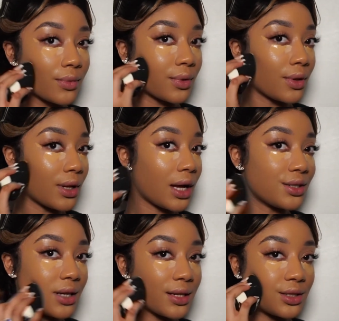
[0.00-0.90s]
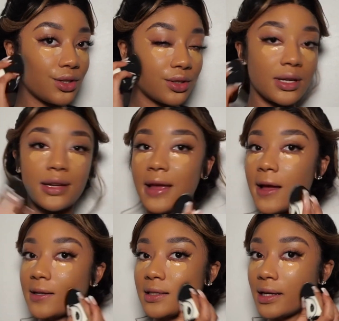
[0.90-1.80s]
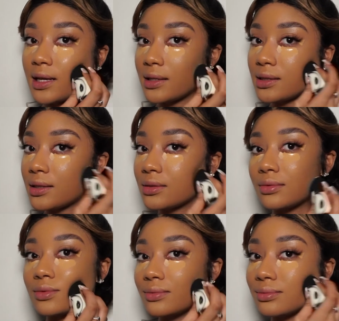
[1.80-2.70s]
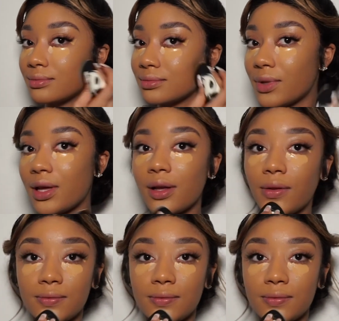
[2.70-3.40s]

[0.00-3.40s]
And I just like to use any excess there.